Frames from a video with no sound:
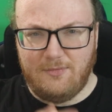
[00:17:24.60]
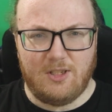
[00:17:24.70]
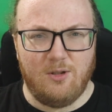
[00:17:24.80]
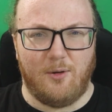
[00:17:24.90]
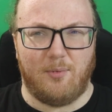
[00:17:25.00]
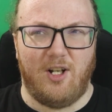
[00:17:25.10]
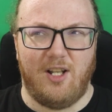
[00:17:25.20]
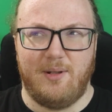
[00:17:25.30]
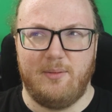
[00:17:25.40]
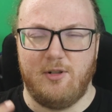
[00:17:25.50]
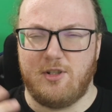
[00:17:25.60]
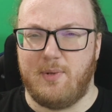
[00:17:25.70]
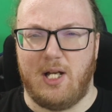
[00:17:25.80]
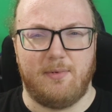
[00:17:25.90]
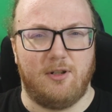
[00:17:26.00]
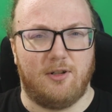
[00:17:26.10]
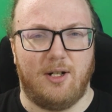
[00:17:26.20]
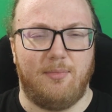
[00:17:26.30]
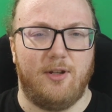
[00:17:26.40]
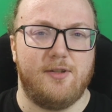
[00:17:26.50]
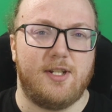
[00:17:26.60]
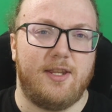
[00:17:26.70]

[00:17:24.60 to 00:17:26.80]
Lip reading: or probably my most popular uploads.